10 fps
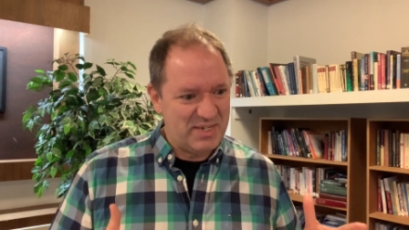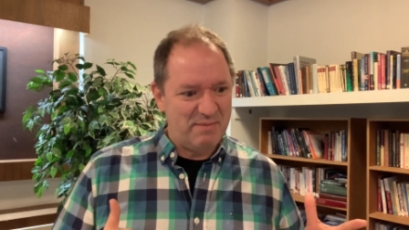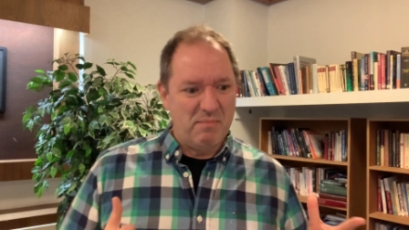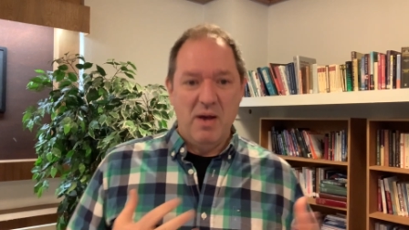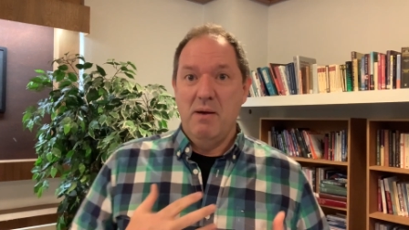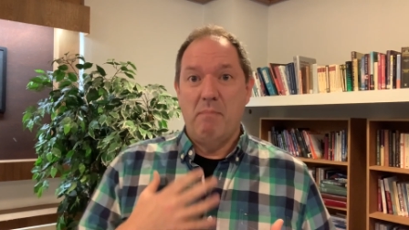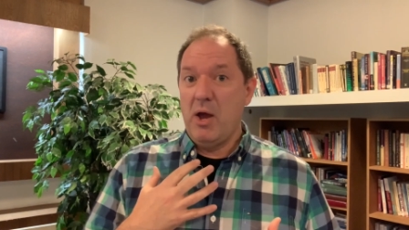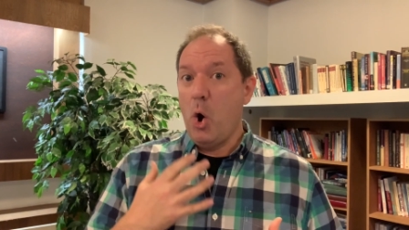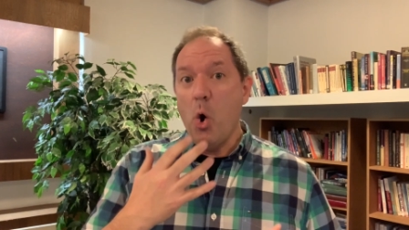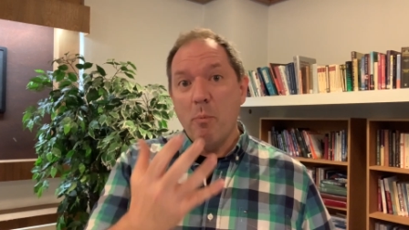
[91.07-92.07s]
And my
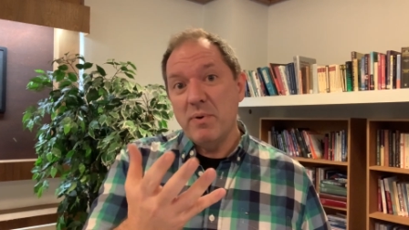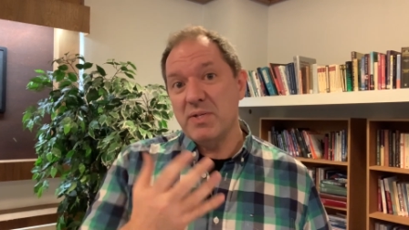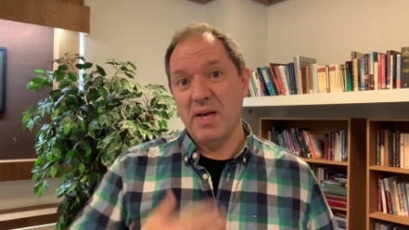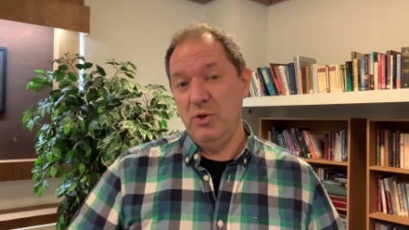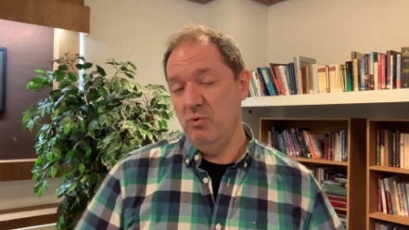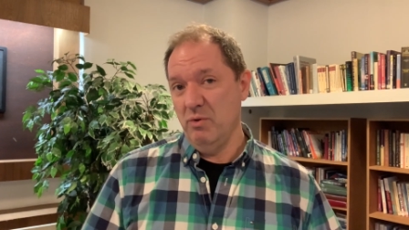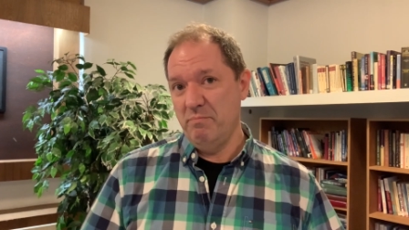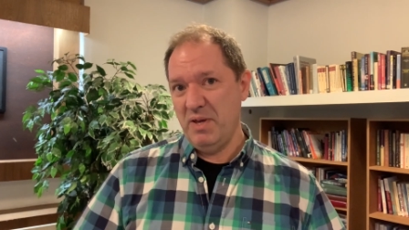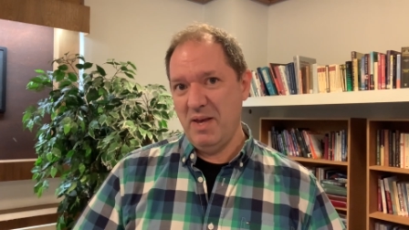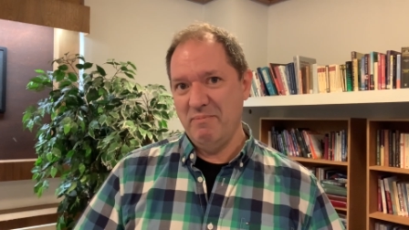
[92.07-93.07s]
hope is that you will
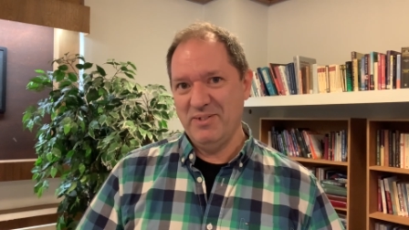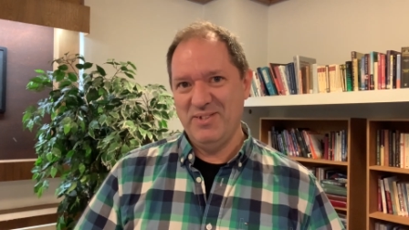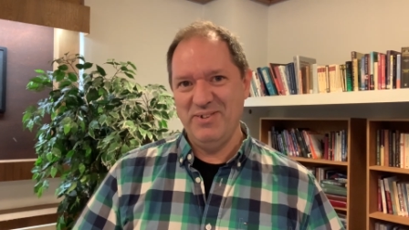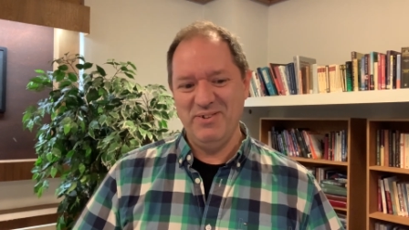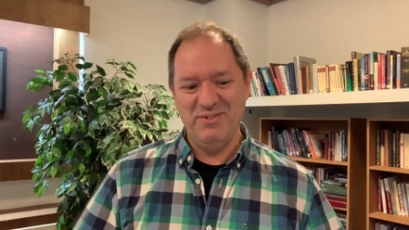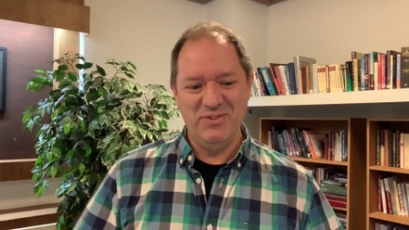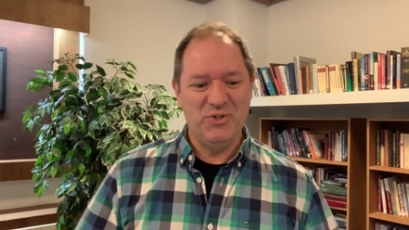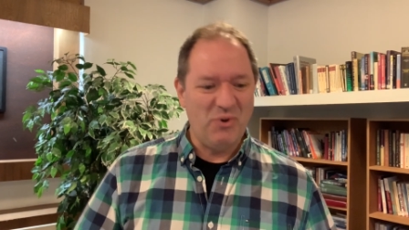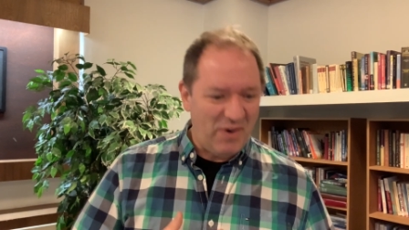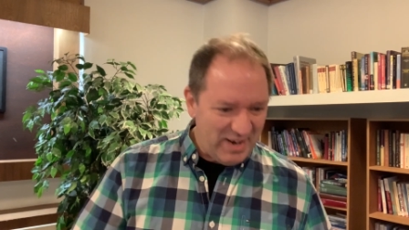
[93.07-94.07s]
be able to
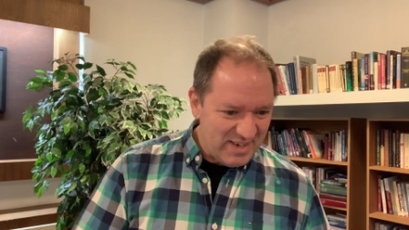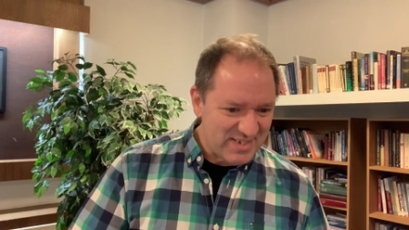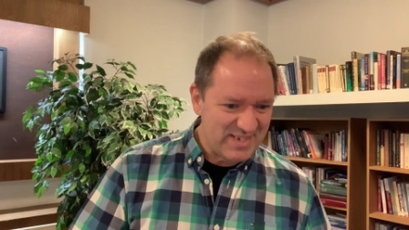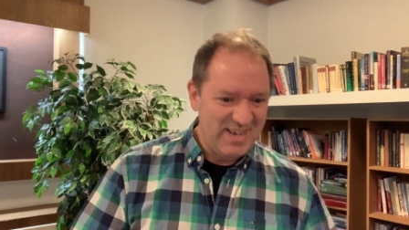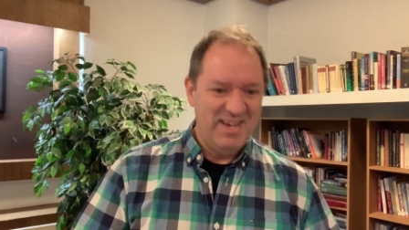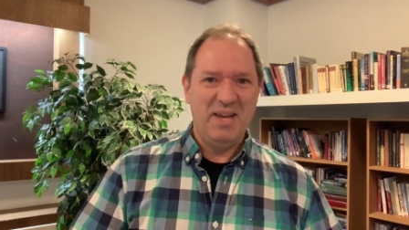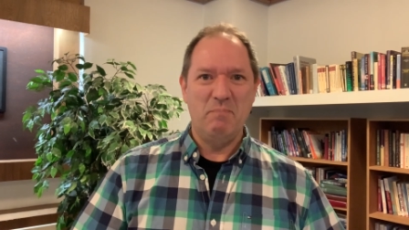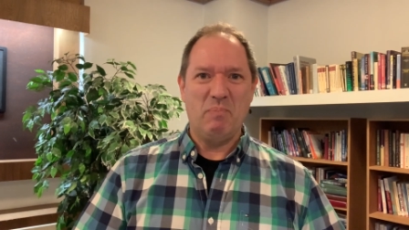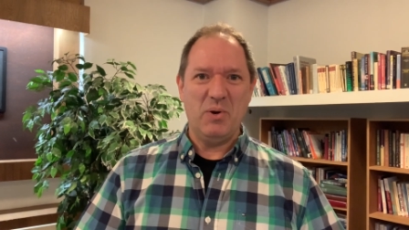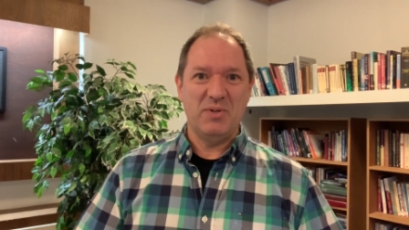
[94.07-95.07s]
join us
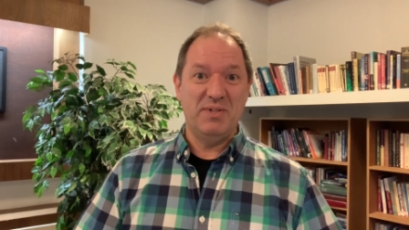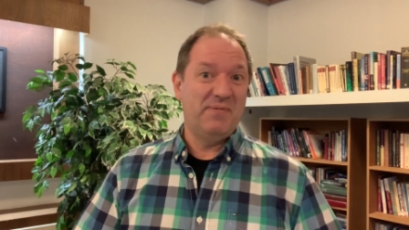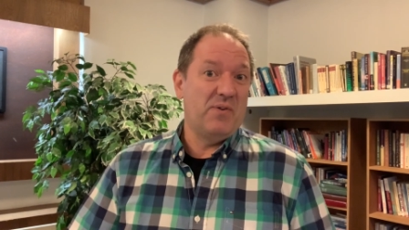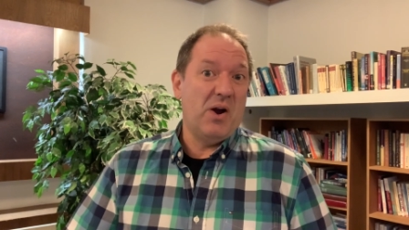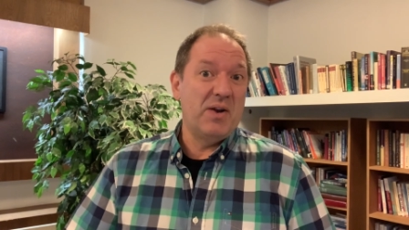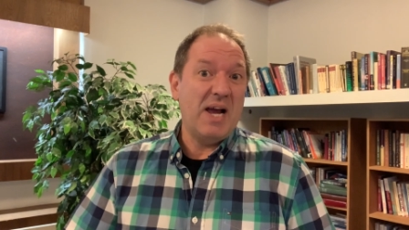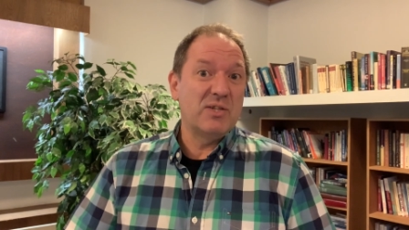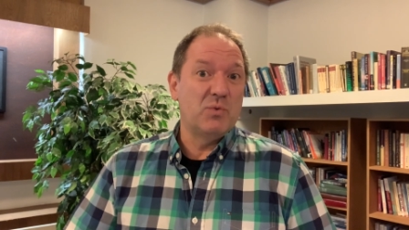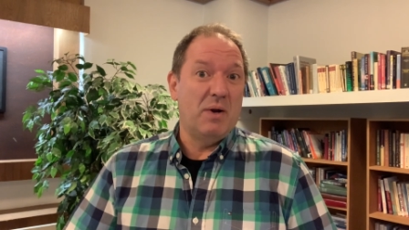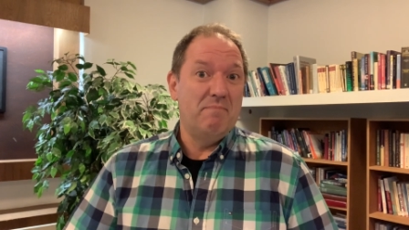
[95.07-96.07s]
in person for our
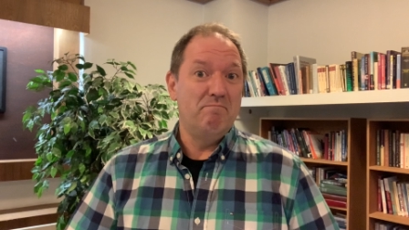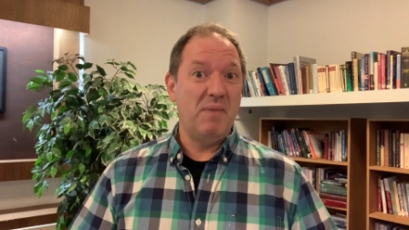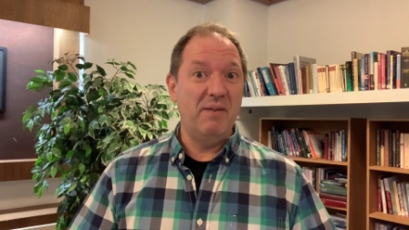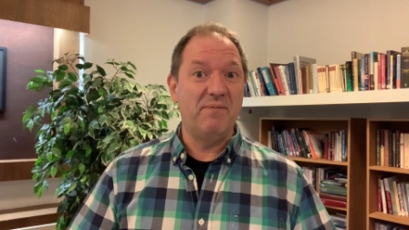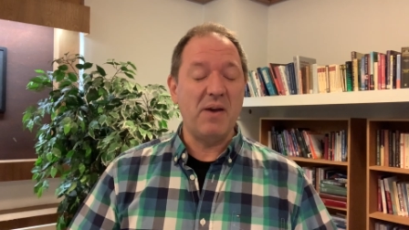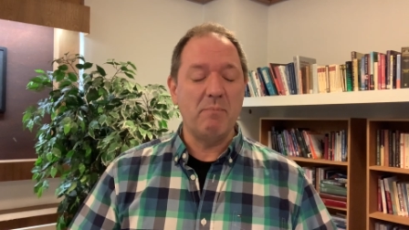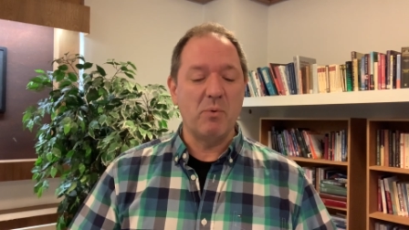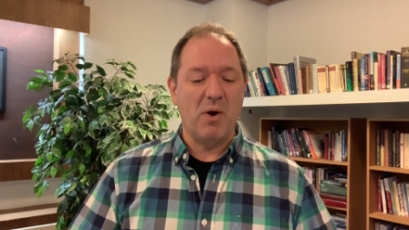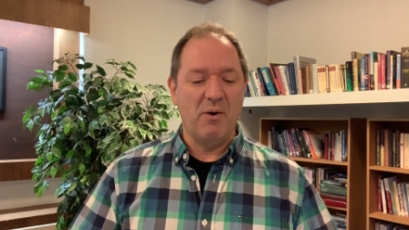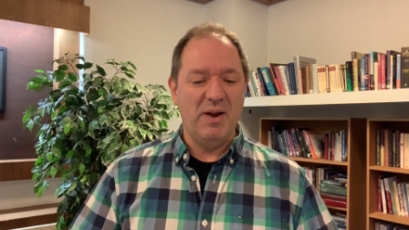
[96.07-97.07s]
next one in
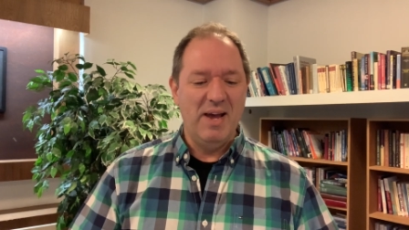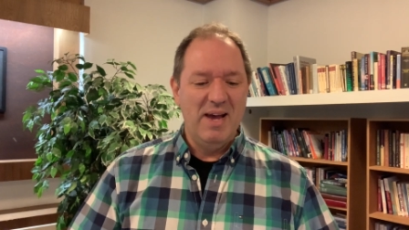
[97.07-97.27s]
February.